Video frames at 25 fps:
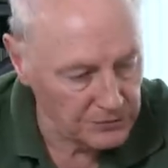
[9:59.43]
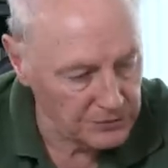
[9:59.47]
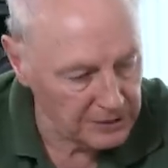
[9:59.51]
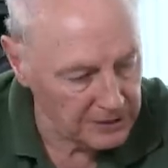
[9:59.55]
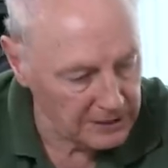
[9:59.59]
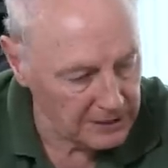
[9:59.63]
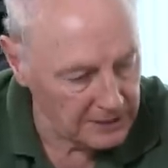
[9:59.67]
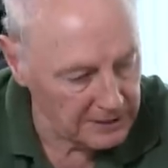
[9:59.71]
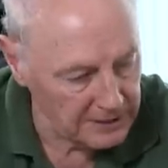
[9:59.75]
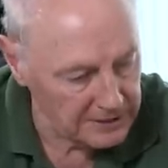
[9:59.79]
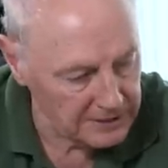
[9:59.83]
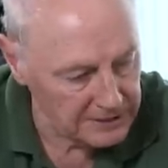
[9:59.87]

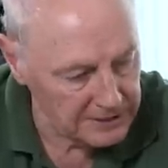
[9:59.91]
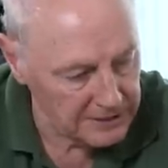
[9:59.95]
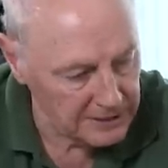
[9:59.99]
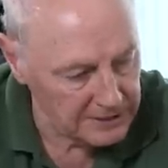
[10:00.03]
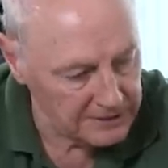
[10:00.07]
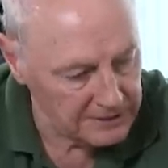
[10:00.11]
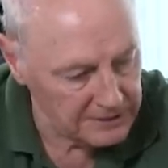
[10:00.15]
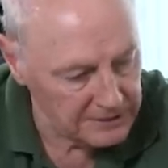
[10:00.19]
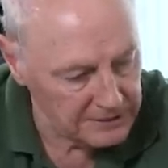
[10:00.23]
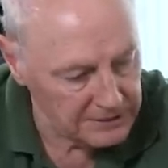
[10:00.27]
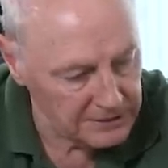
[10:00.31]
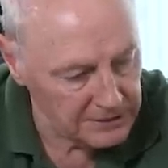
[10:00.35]
thing I
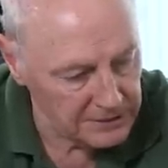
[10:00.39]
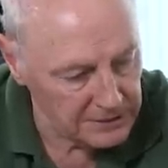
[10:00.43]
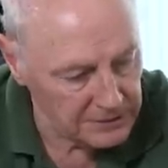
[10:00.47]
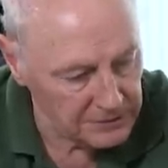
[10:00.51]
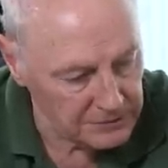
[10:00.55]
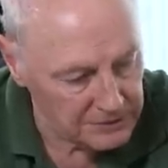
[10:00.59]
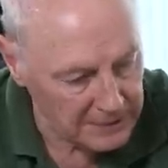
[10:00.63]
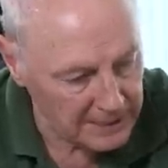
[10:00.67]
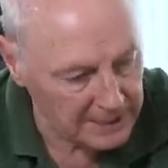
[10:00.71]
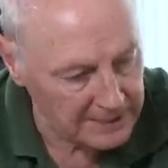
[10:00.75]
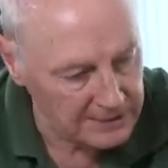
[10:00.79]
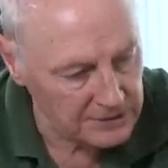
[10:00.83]
intended to
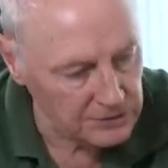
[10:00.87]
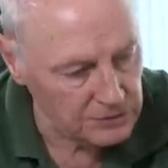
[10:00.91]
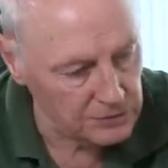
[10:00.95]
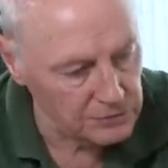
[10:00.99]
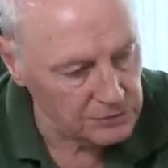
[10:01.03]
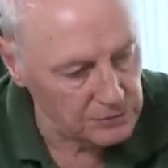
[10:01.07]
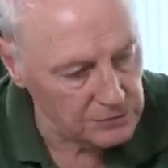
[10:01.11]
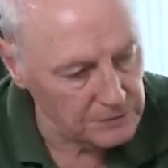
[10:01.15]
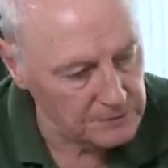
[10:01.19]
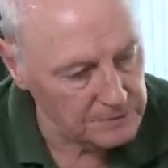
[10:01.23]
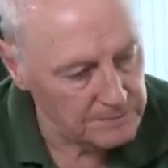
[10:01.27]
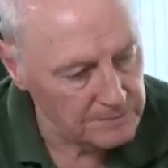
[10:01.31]
use at
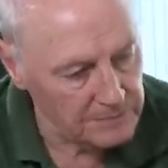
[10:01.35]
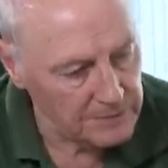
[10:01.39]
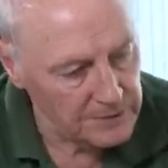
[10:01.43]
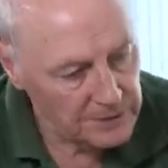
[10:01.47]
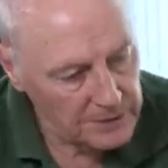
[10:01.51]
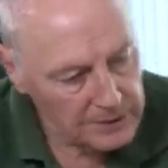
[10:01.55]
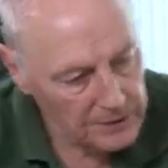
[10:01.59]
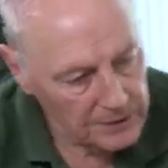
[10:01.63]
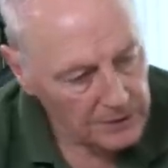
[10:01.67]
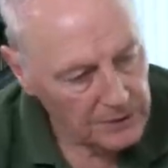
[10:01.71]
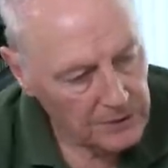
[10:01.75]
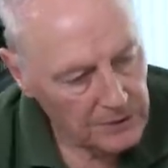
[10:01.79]
all.
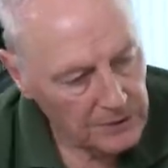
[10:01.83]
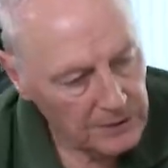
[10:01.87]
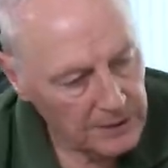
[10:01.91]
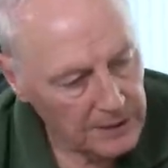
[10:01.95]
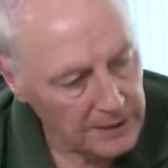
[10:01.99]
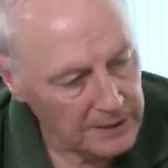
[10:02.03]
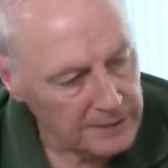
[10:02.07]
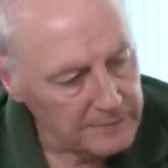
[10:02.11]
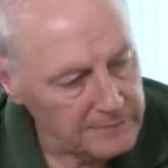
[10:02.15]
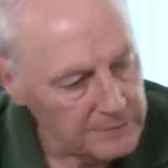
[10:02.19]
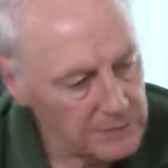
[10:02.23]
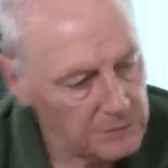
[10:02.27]

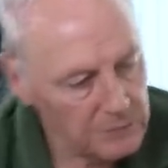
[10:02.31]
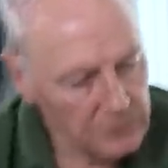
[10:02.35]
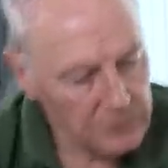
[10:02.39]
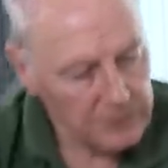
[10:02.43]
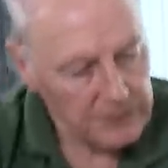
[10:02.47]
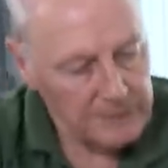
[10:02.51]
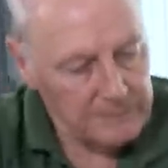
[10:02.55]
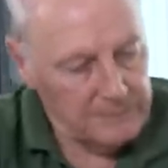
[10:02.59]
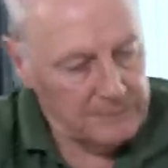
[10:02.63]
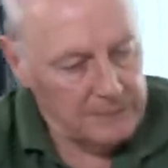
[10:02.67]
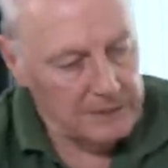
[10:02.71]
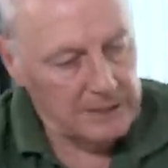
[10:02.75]
What
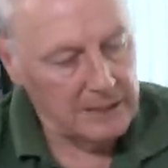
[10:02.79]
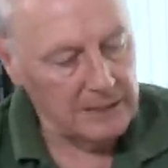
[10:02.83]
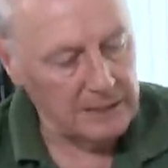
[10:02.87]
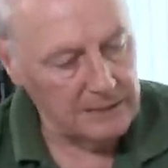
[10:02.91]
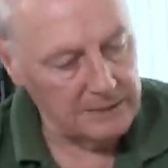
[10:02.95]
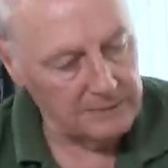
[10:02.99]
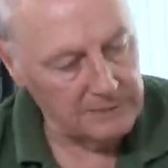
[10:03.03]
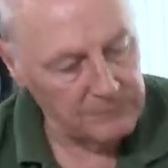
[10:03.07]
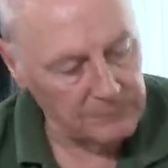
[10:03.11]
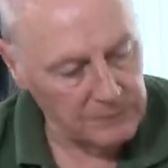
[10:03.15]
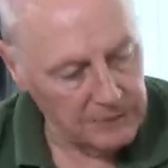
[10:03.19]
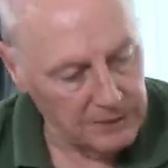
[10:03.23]

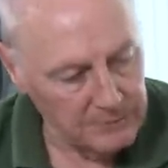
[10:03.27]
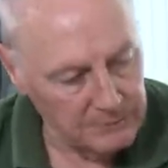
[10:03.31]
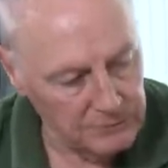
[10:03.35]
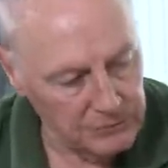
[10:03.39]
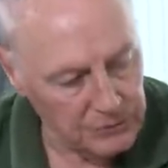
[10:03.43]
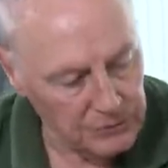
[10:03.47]
I'm